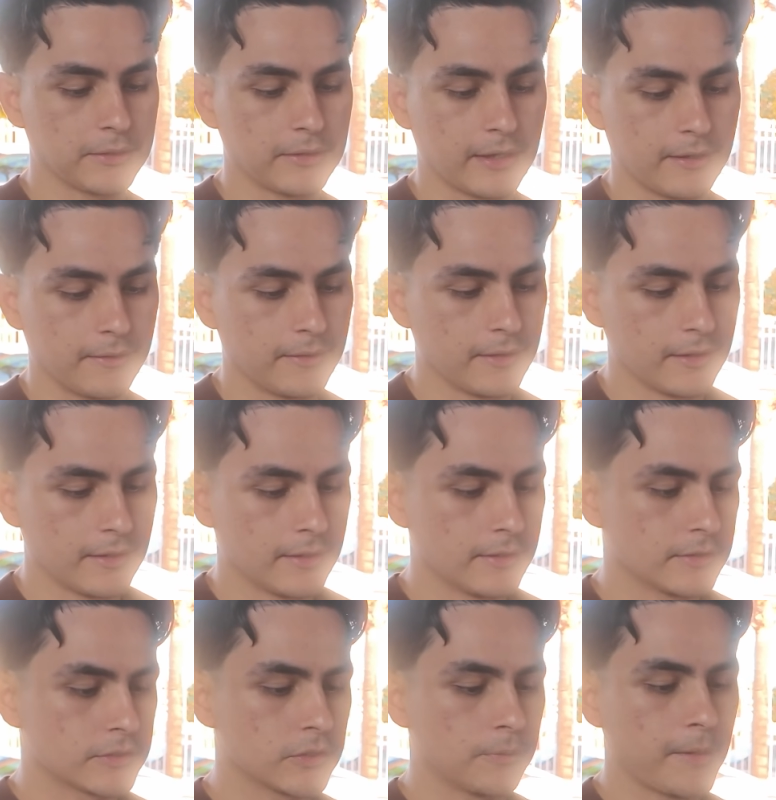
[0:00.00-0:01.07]
you now.
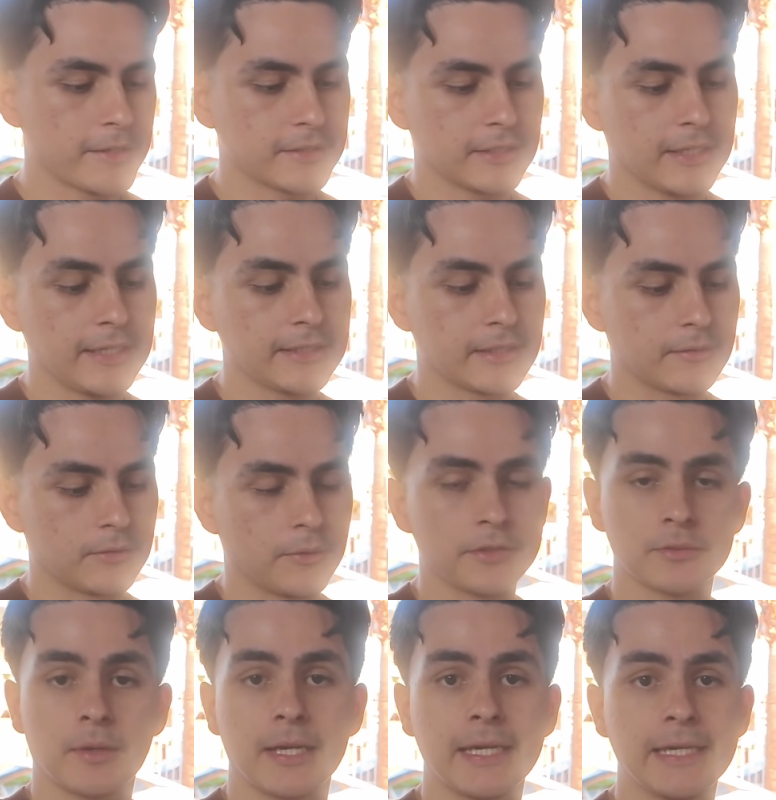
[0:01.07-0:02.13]
So basically, the
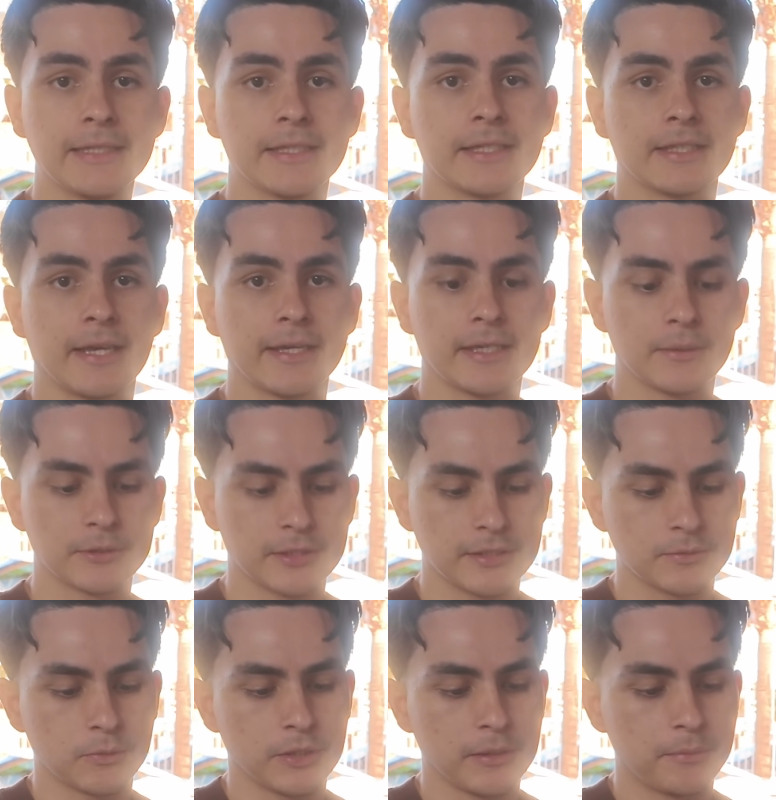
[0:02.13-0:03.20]
reason why he didn't like it was
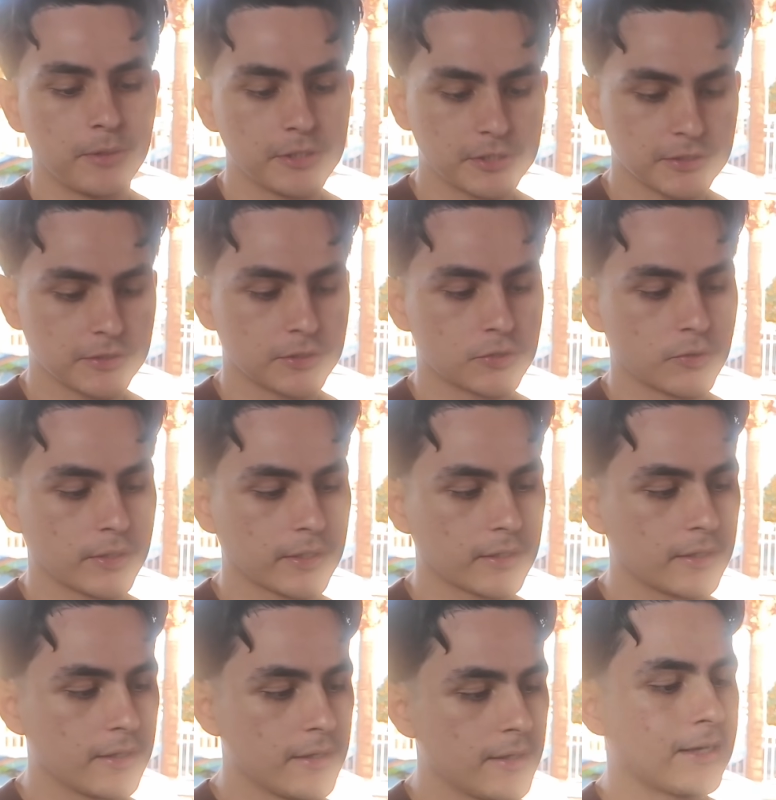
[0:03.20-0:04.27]
because when he pushes the
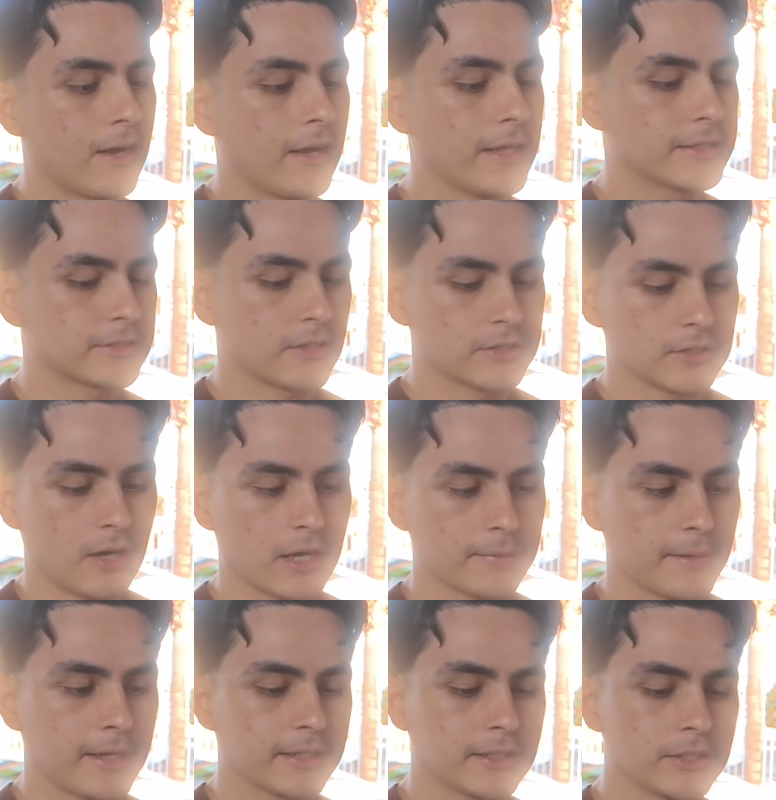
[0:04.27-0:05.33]
trigger, it starts
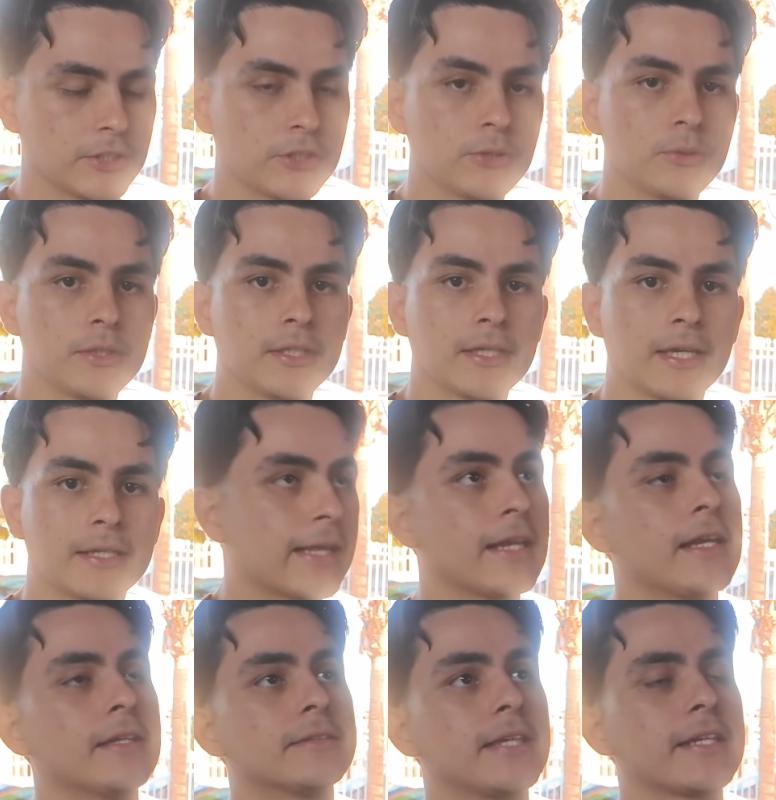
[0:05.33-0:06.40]
automatically shooting.
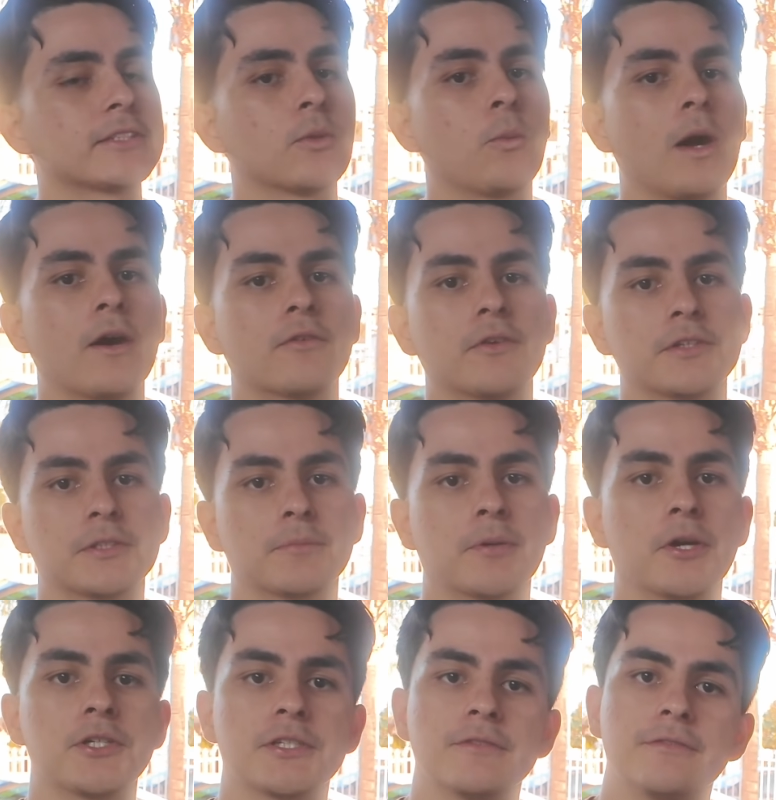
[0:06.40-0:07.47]
It takes a while for it to
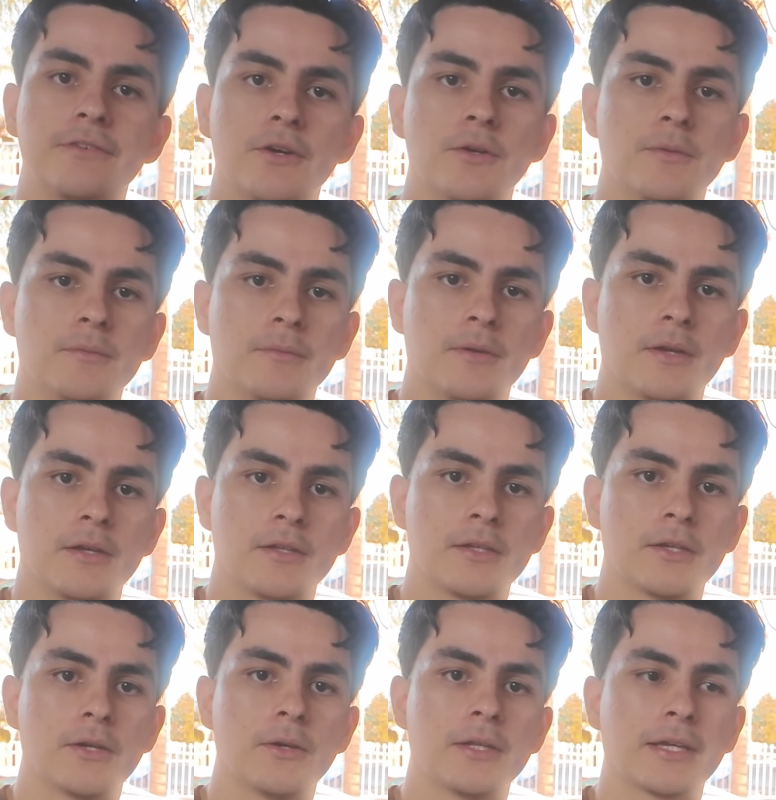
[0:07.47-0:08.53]
purge and foam.
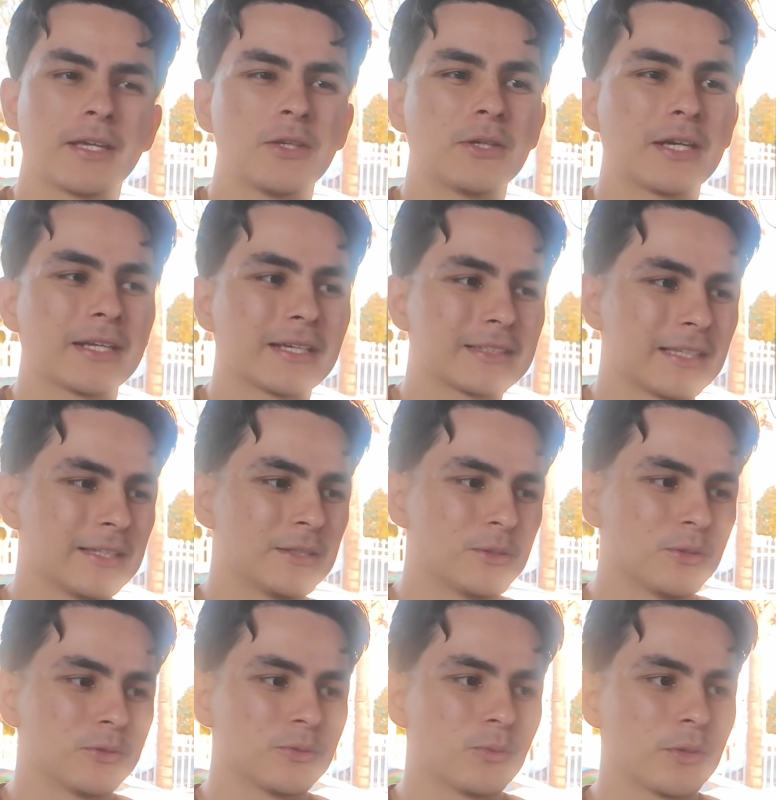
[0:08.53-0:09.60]
You know, you kind of get that
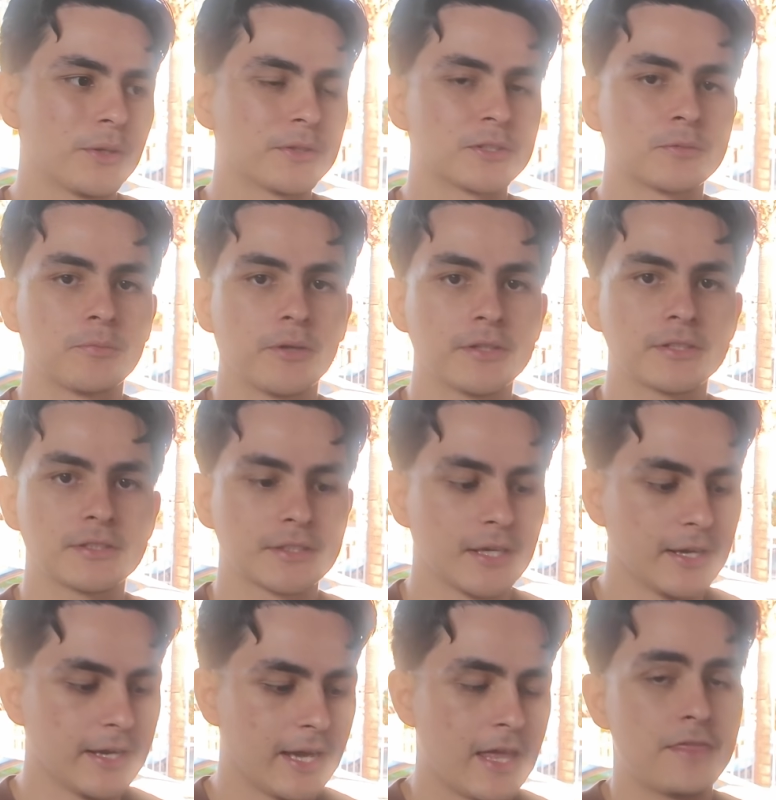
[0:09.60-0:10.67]
little weird spritz,
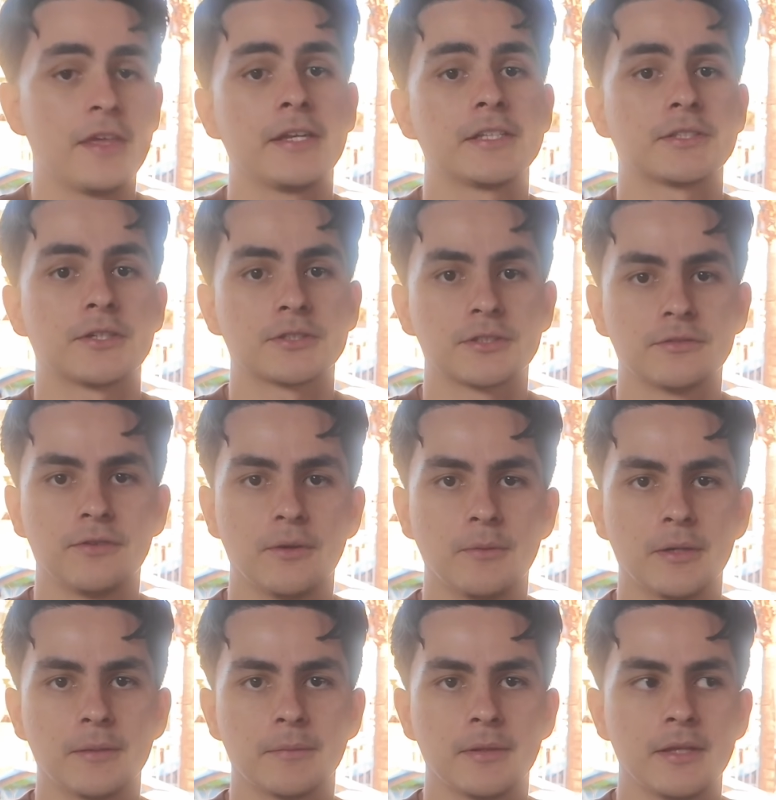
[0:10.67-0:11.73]
and then it starts to
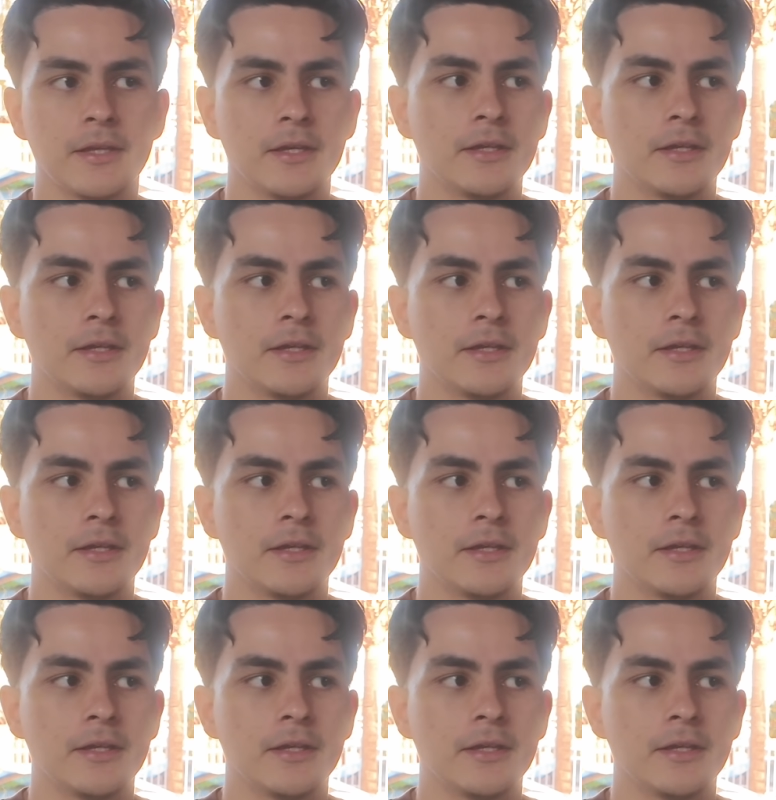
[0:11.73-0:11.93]
foam up.